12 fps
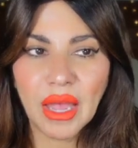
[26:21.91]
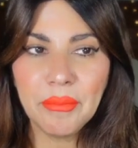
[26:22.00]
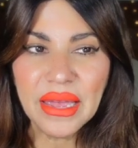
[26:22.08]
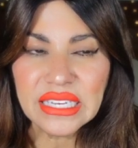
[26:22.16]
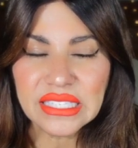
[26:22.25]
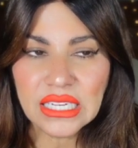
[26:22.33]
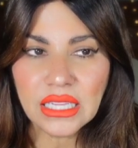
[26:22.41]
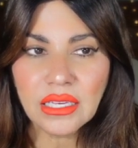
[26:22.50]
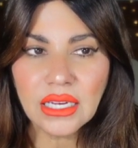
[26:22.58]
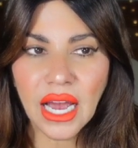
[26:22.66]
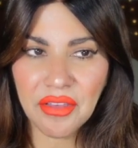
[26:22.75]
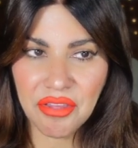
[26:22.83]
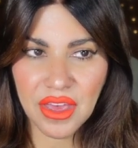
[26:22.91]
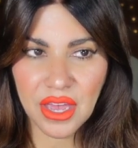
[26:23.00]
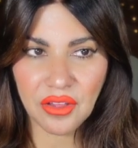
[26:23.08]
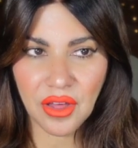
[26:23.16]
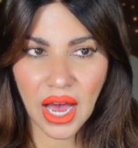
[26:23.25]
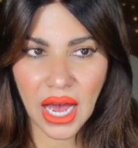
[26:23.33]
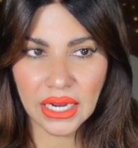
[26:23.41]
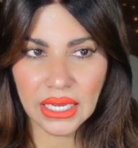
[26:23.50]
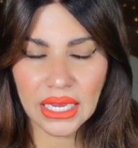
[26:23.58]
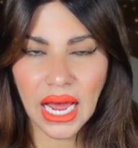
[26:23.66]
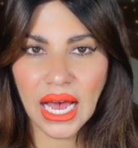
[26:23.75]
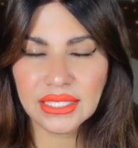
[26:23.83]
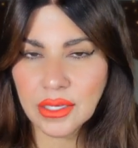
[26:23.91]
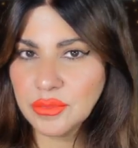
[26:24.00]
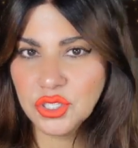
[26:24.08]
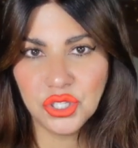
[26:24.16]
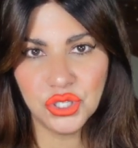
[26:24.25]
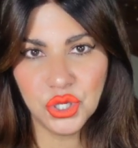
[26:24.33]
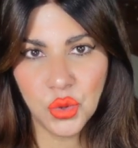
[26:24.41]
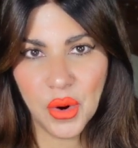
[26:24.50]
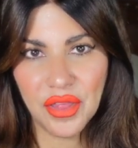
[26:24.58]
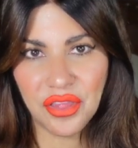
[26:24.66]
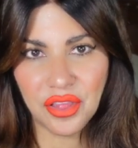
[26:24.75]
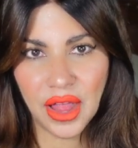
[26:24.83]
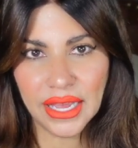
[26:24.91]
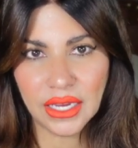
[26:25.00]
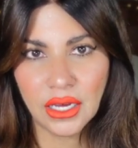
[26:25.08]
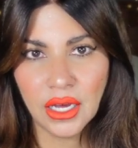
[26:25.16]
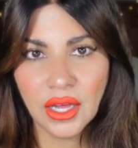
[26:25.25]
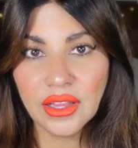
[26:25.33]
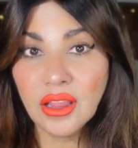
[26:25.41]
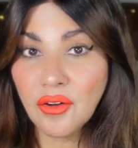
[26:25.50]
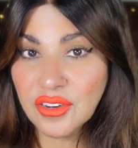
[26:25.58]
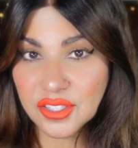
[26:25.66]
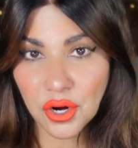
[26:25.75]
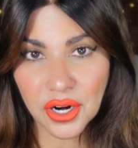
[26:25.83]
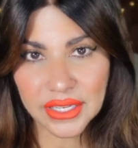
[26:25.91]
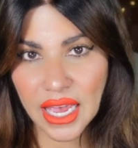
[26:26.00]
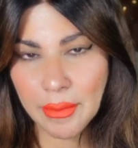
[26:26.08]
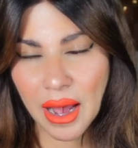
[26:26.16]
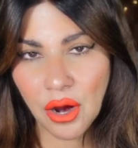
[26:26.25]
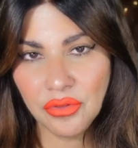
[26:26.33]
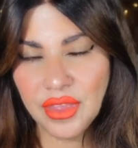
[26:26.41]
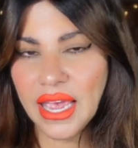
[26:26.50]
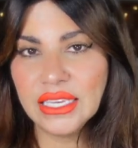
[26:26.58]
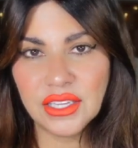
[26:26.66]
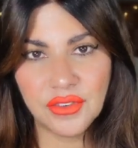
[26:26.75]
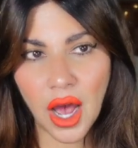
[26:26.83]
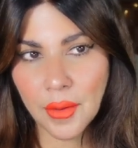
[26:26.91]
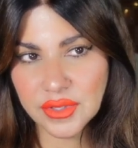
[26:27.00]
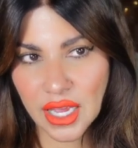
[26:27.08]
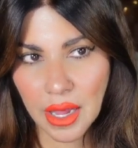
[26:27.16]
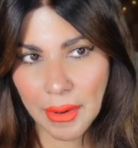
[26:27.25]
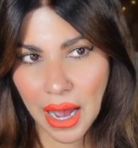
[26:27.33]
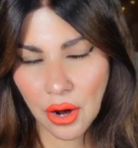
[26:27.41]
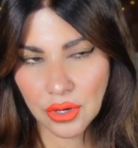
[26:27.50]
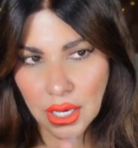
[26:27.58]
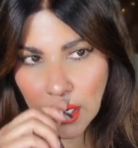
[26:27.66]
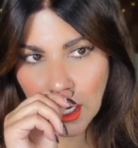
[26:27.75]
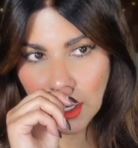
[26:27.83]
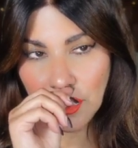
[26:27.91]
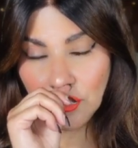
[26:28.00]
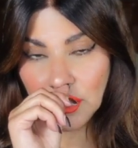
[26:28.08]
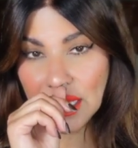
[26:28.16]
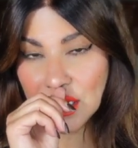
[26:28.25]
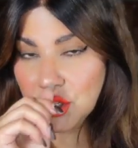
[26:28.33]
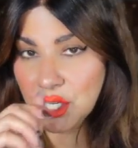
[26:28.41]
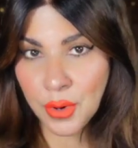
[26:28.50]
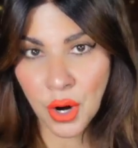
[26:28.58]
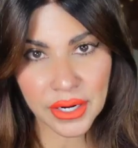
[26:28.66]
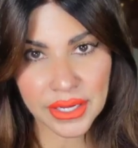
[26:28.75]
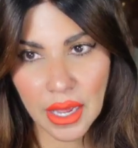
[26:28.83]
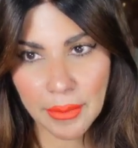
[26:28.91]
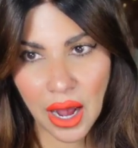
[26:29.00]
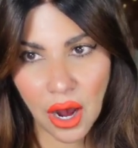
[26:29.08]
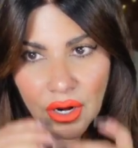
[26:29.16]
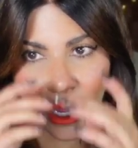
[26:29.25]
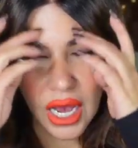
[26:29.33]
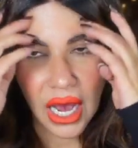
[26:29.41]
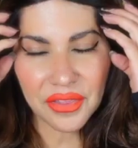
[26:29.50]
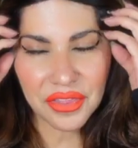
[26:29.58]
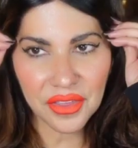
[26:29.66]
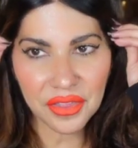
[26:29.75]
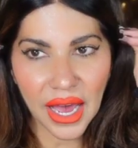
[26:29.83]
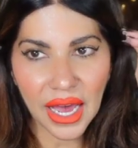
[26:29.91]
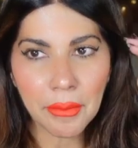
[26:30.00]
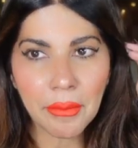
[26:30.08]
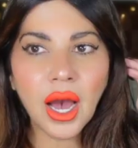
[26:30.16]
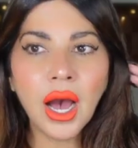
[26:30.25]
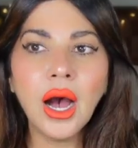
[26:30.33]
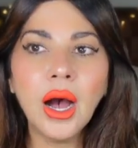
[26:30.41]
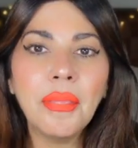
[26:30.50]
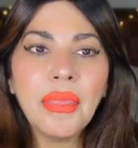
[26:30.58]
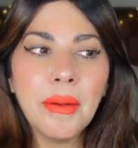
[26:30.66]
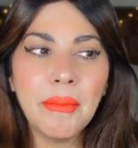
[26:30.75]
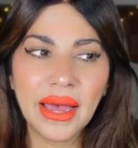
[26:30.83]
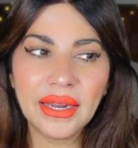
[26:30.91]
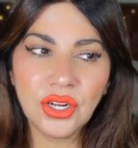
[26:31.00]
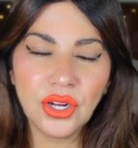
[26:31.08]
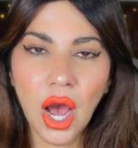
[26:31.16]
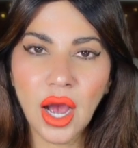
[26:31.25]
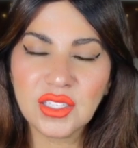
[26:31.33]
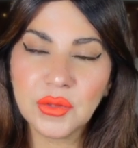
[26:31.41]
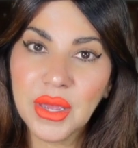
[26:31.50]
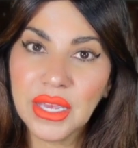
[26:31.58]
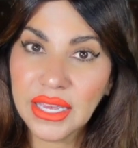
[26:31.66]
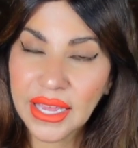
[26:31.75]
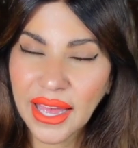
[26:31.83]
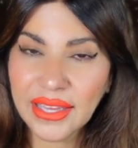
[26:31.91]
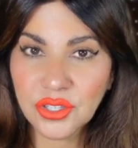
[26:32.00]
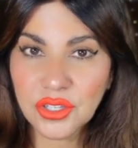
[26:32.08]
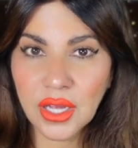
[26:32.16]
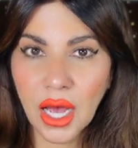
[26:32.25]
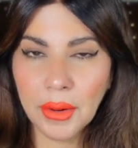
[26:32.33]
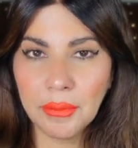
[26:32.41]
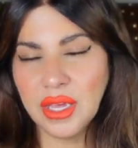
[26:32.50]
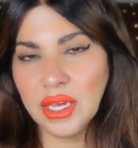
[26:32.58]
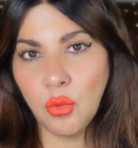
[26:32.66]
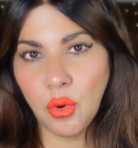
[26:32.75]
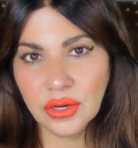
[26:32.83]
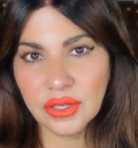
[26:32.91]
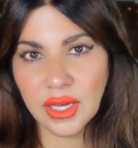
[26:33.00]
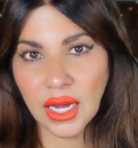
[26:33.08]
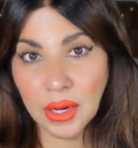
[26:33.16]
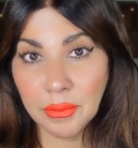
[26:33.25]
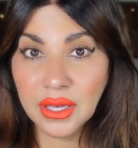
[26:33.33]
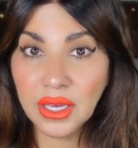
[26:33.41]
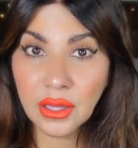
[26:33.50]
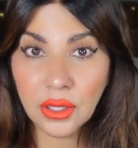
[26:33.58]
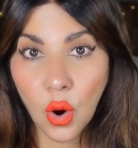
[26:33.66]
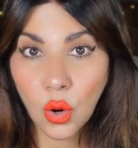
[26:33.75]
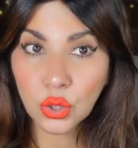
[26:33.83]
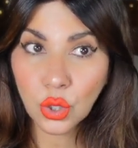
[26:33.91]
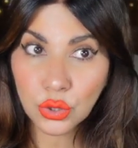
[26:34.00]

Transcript: Basically, I think that it has something to do with, like, the Lovers card came out, the Ace of Cups came out, the Relationship card came out. I think that Amanda Knox, being a Cancer sign, being a water sign, being a little